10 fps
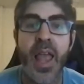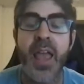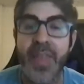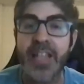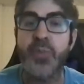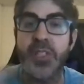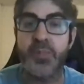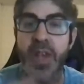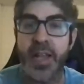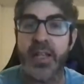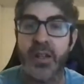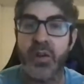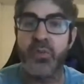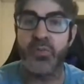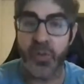And that's what's upsetting
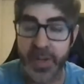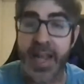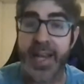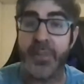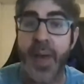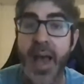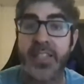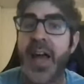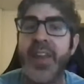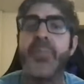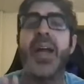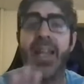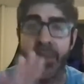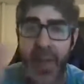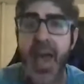for me not getting packs. Not that I'm not
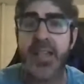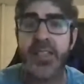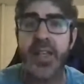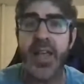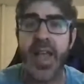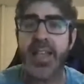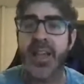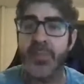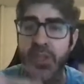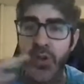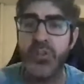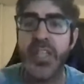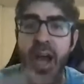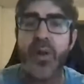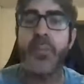getting packs. It's I'm
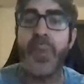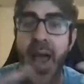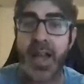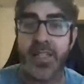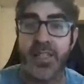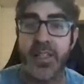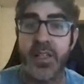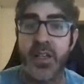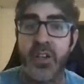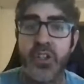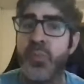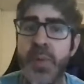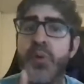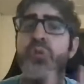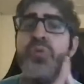losing out on packs to
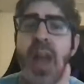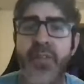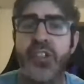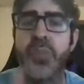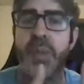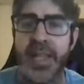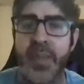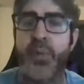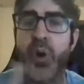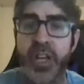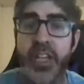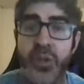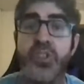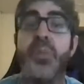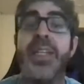people who never should be in the priority
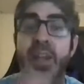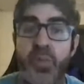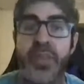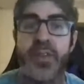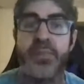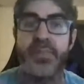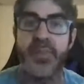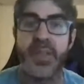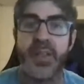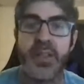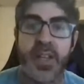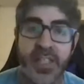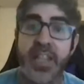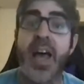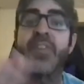queue to begin with because
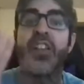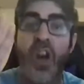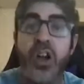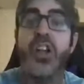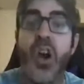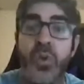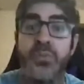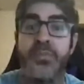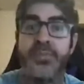they left long ago.